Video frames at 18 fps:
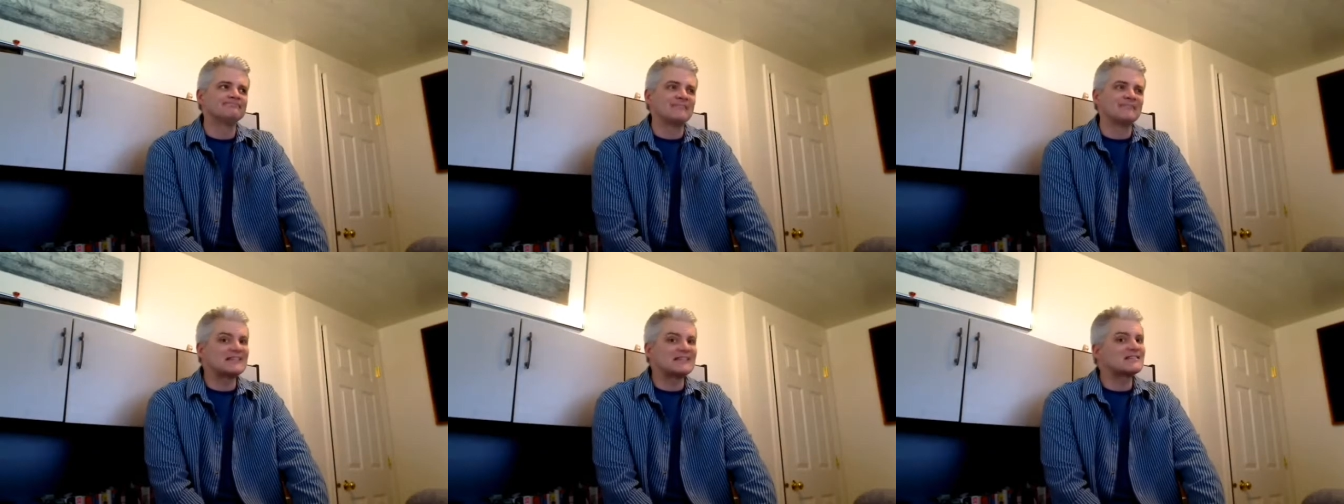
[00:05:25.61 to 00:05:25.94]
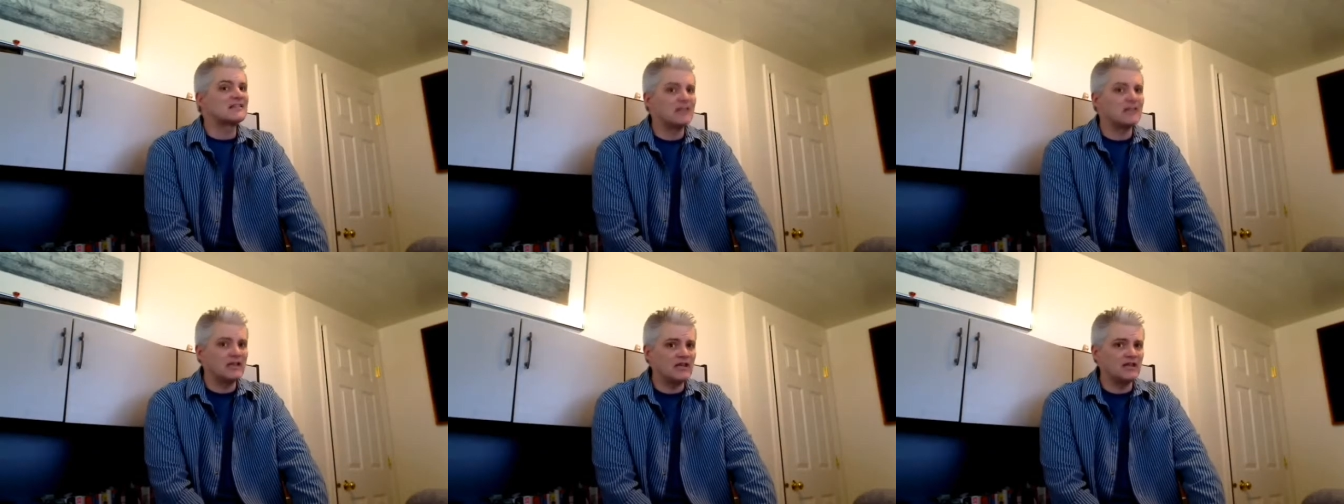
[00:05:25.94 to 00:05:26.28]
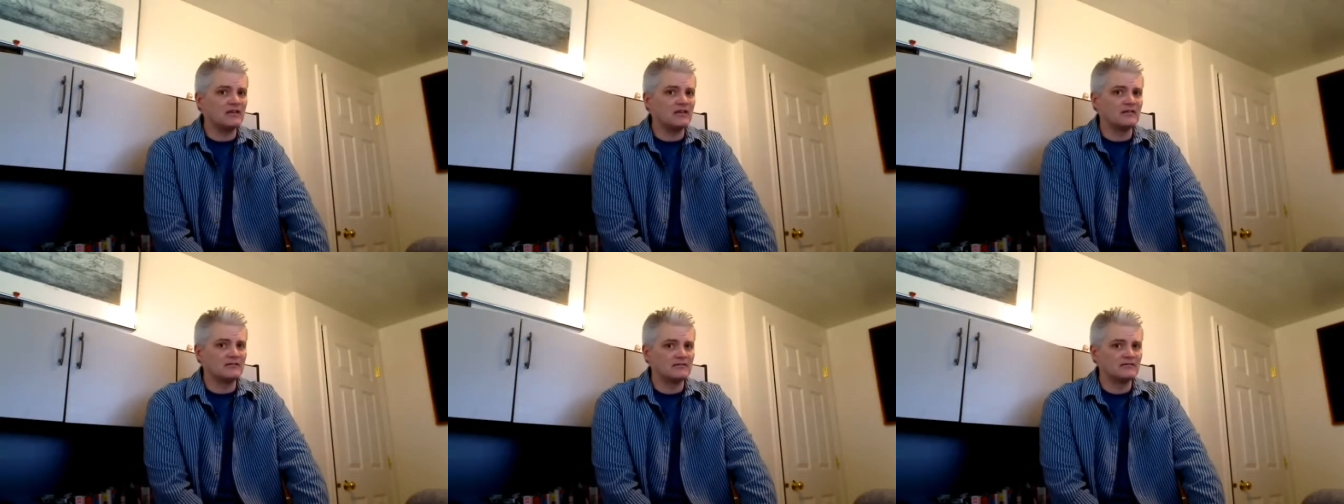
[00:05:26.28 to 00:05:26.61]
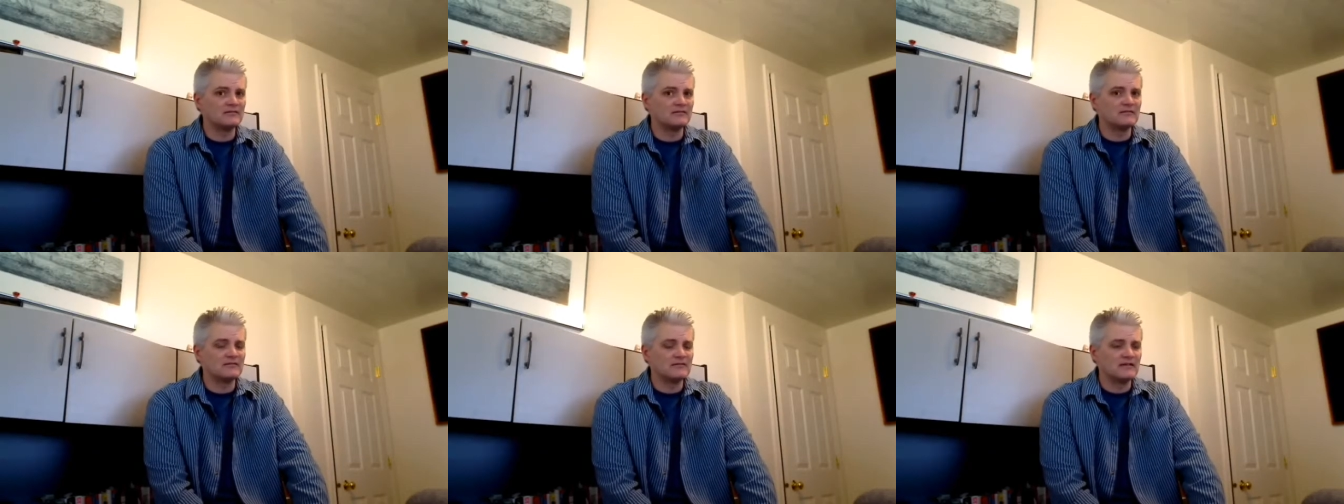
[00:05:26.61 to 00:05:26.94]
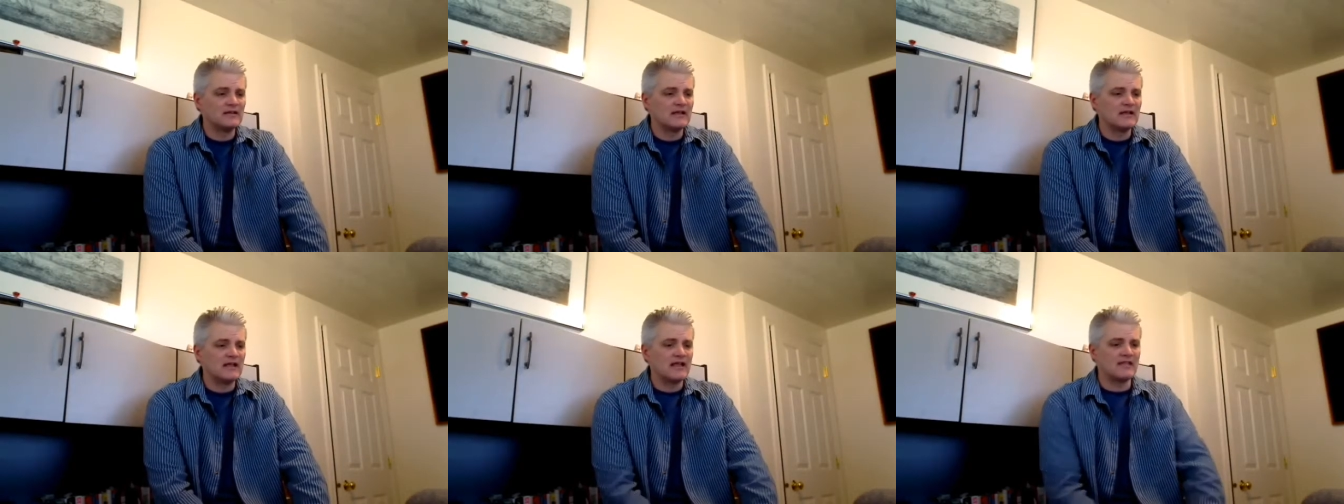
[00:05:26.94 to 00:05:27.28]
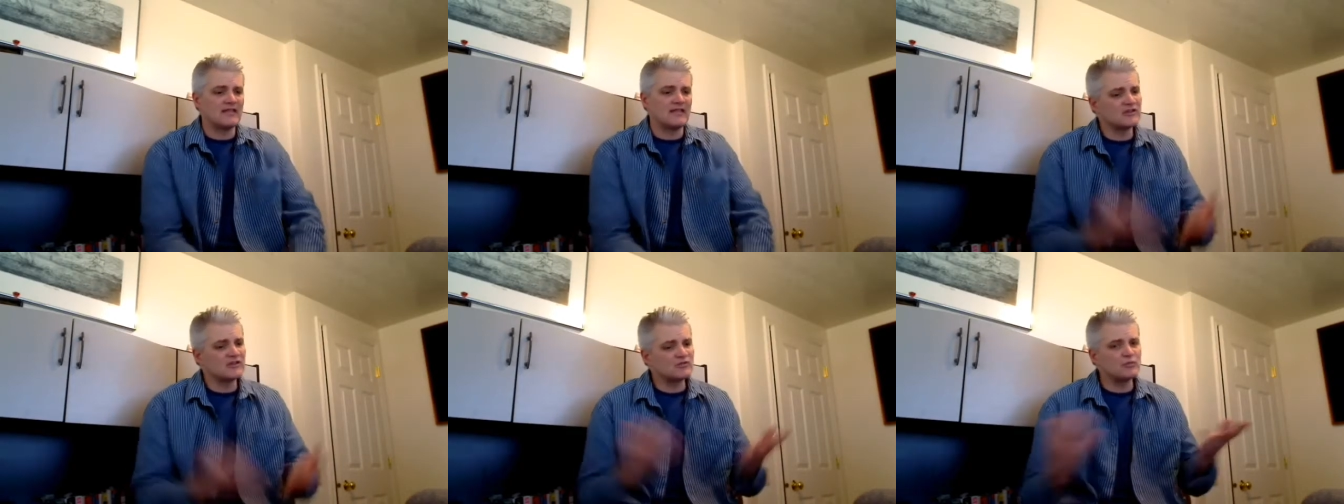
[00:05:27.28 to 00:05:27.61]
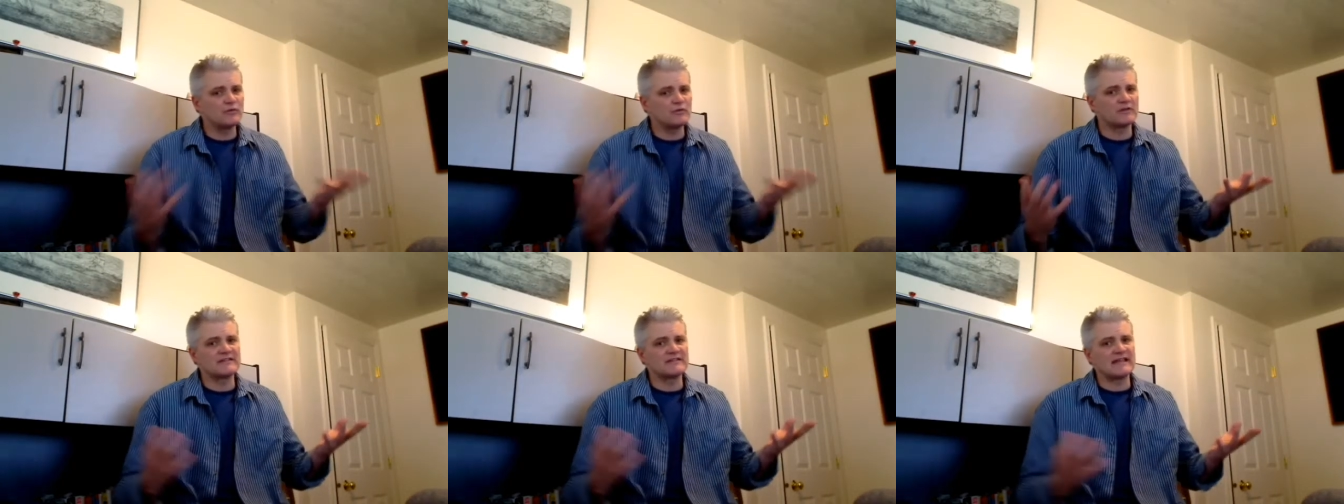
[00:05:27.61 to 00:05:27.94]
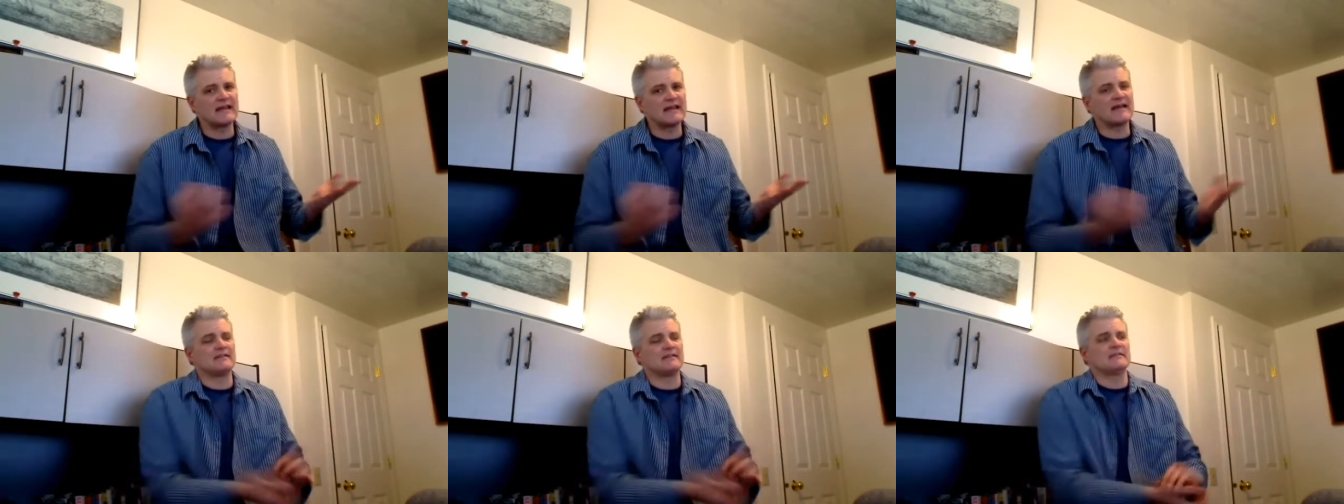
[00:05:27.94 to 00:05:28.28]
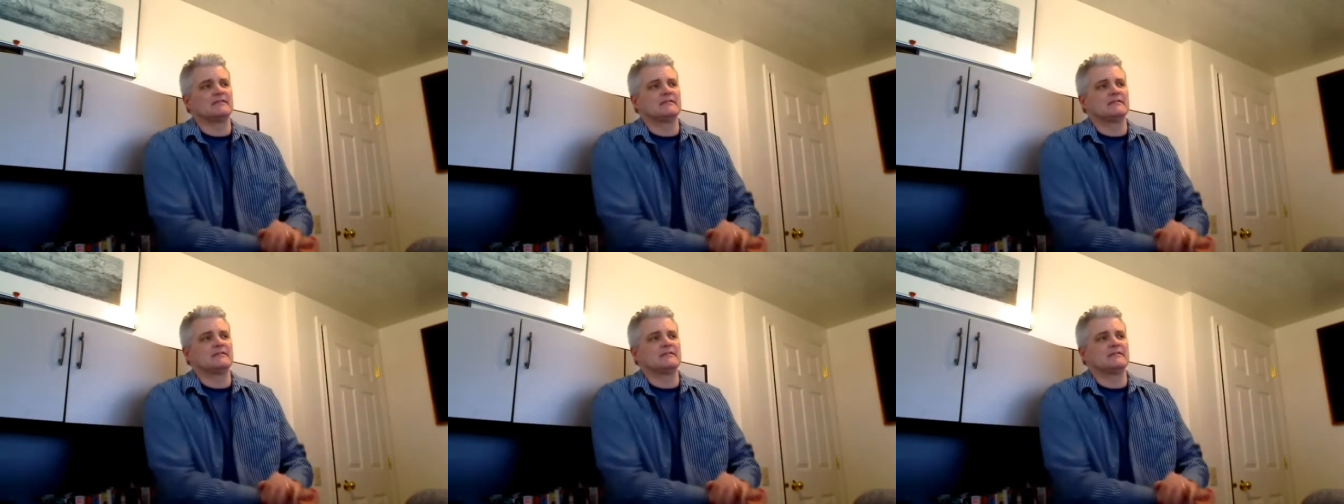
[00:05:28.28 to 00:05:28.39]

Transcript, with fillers: that's key. And that's where it's at.